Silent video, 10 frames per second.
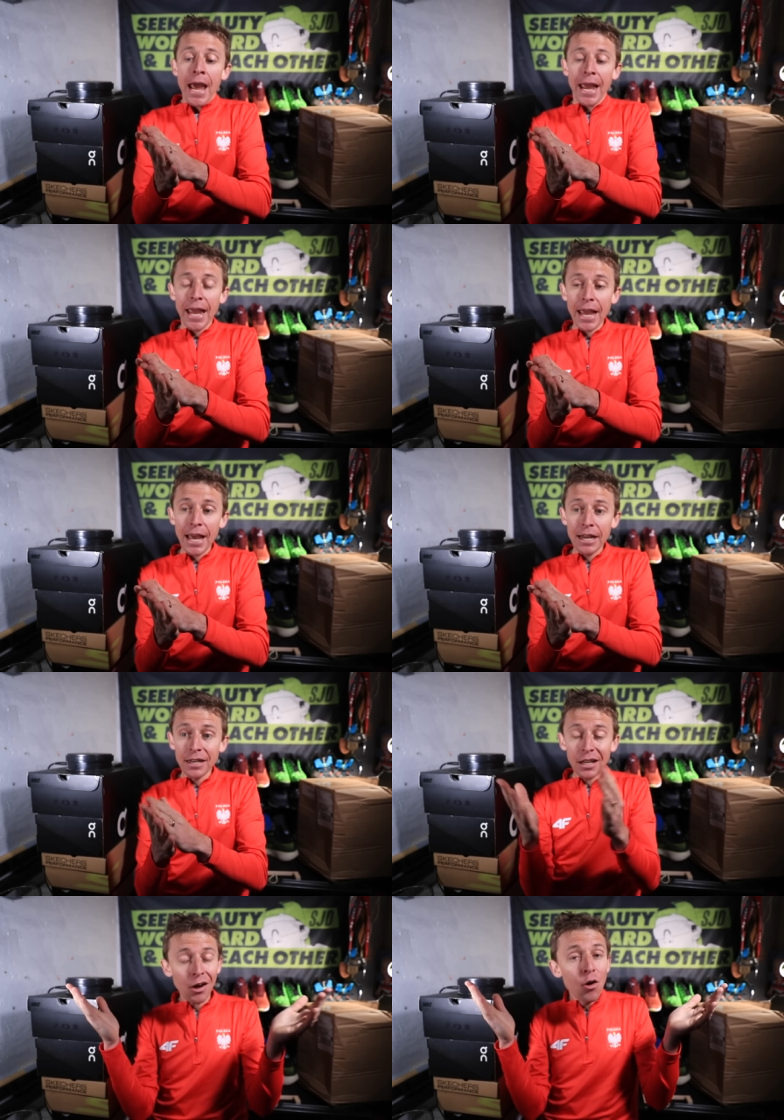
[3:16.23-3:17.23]
And
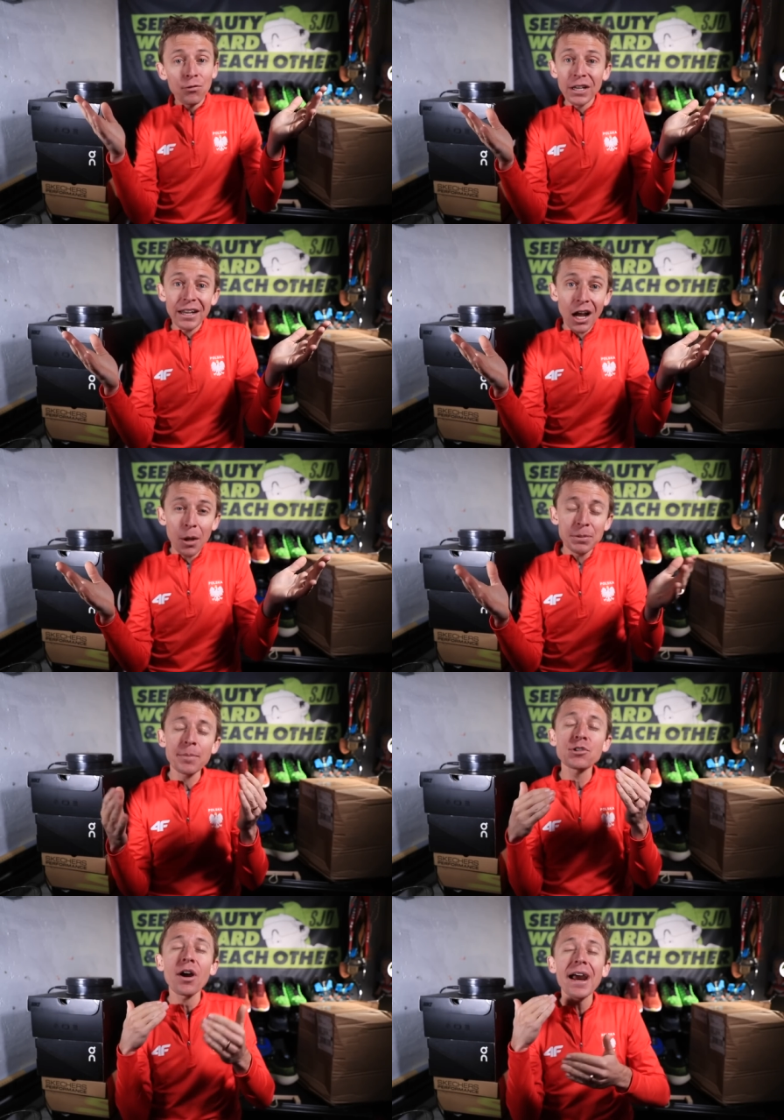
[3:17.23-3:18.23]
it, hopefully it helps. I'm
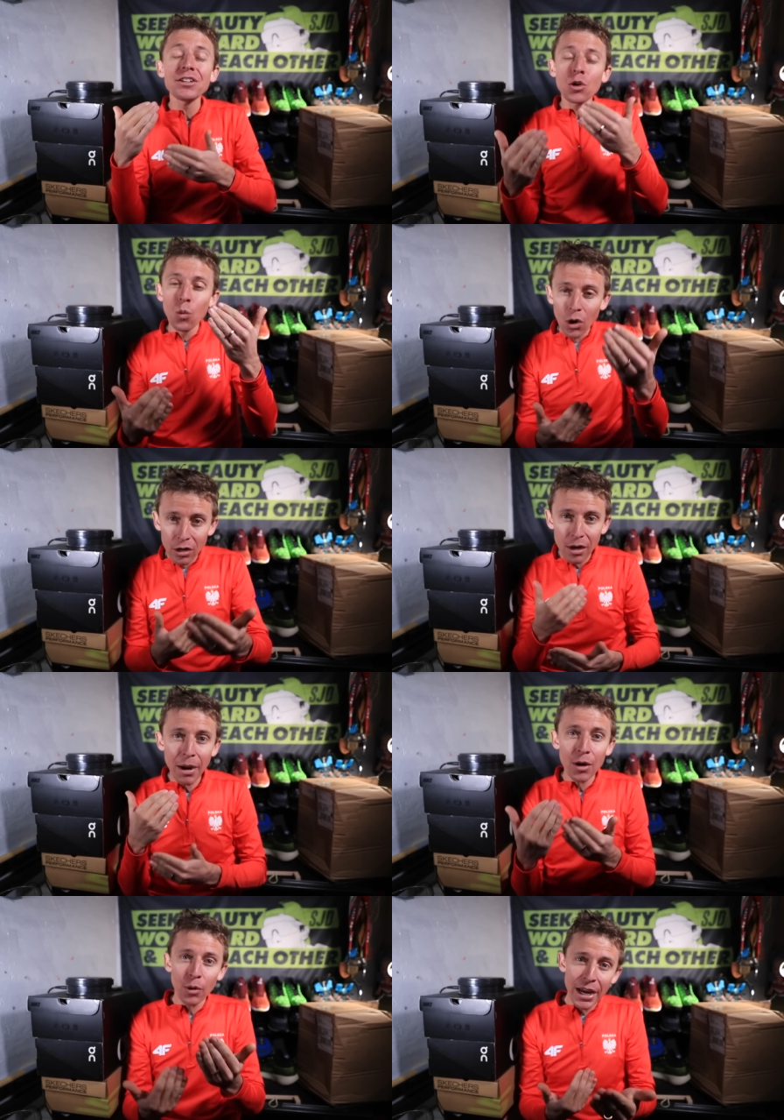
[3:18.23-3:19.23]
trying to work on
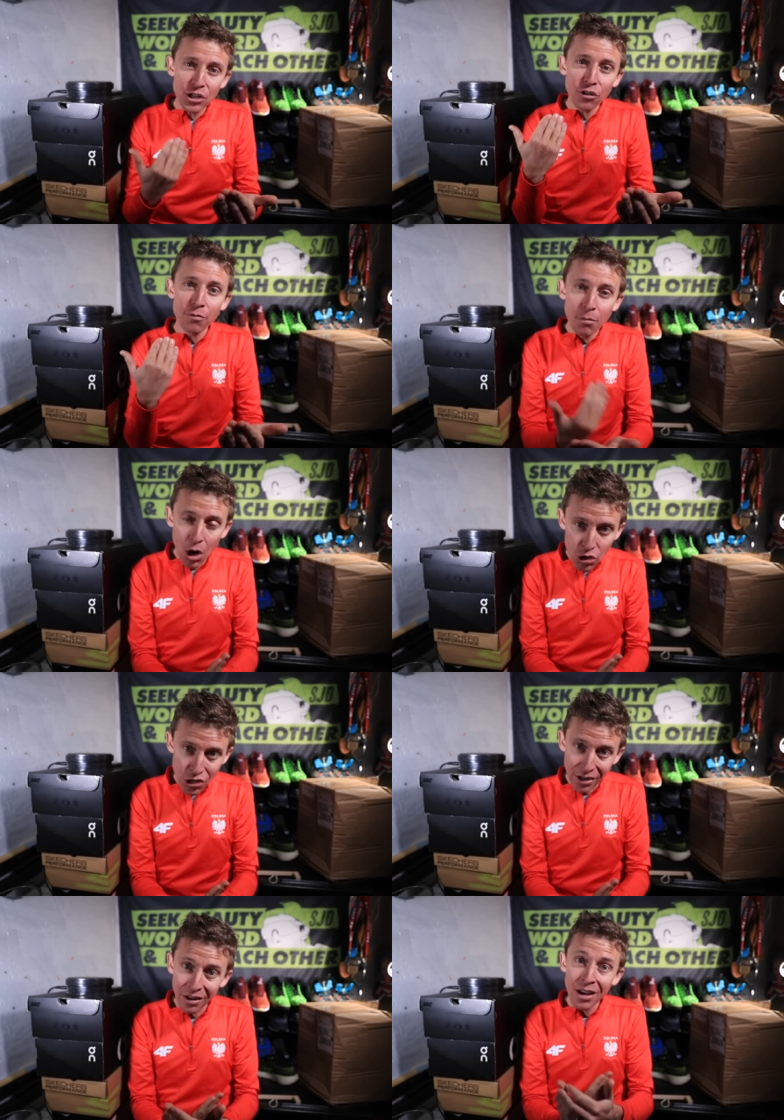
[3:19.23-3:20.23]
my range of
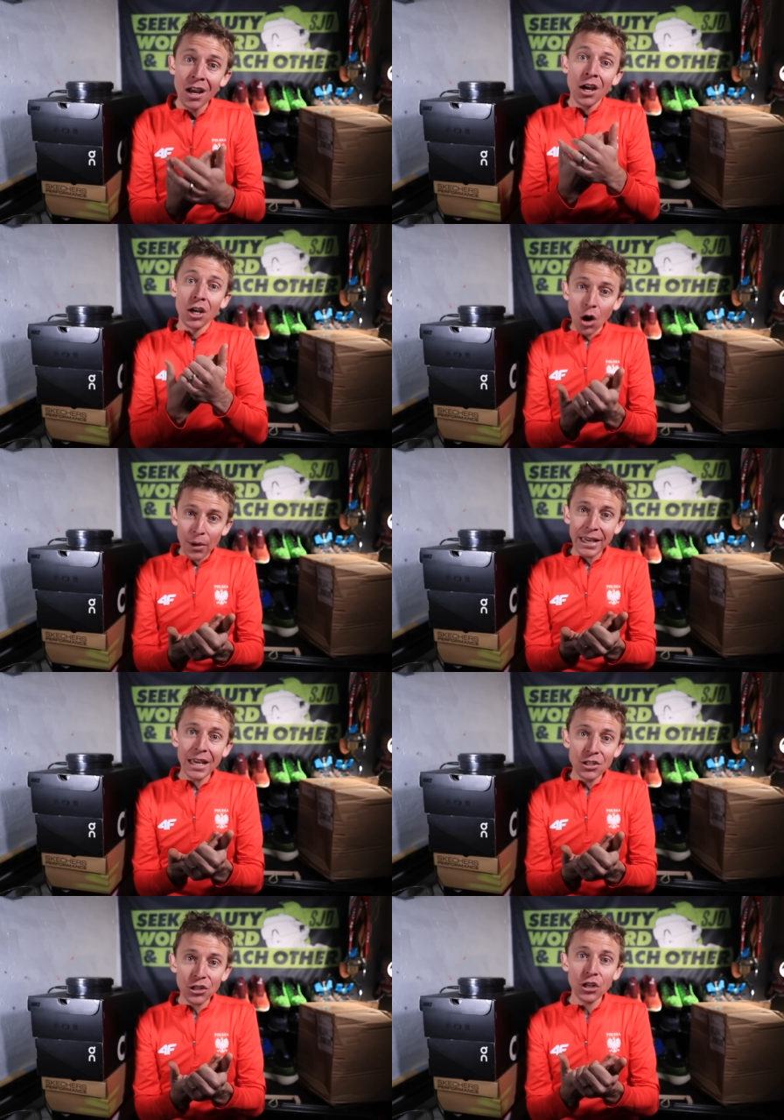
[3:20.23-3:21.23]
motion going
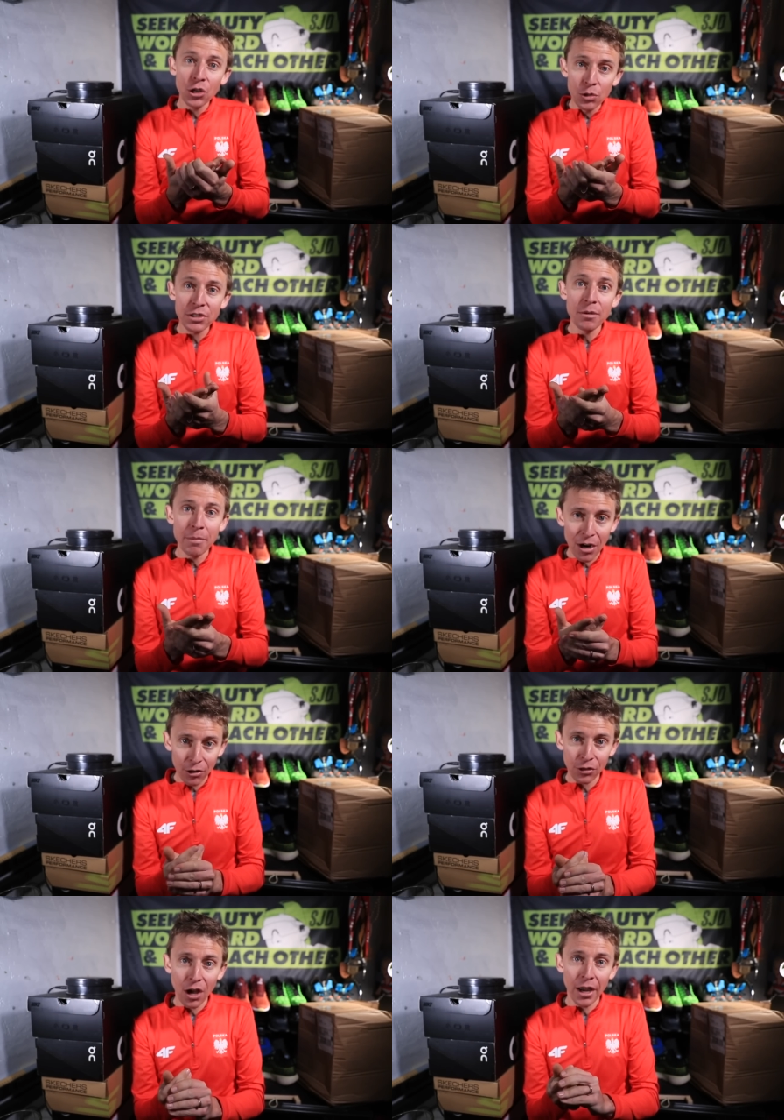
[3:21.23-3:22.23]
into the Houston
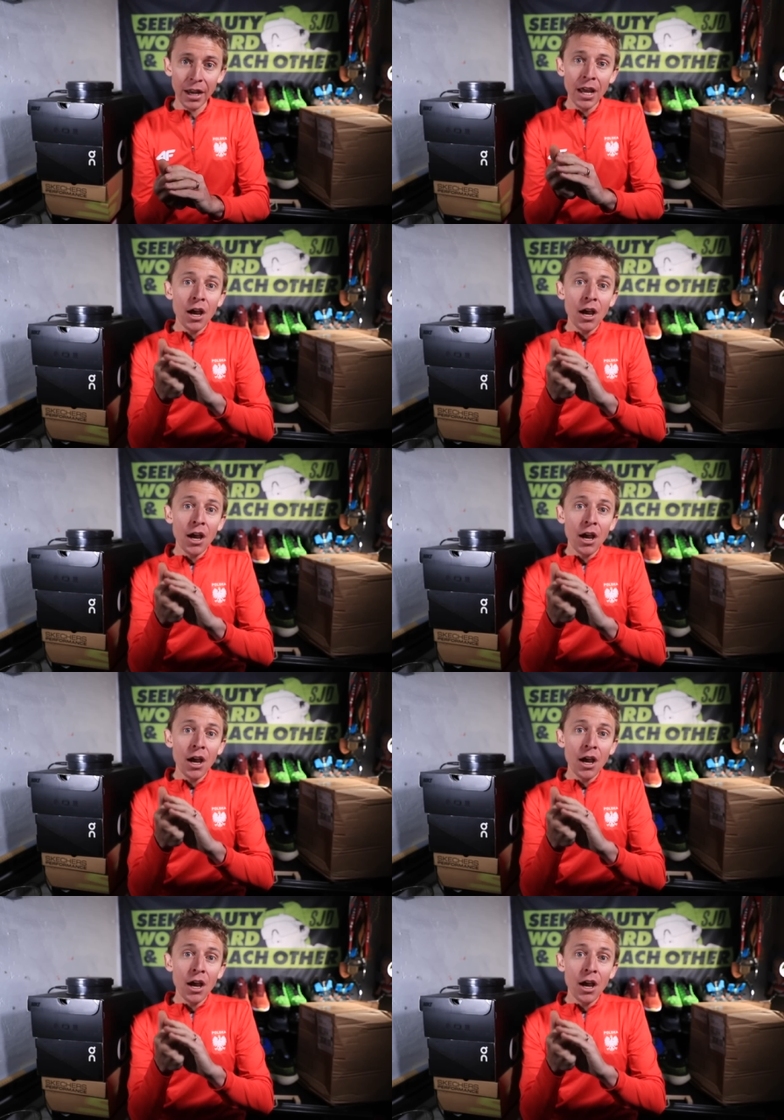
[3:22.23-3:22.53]
Marathon.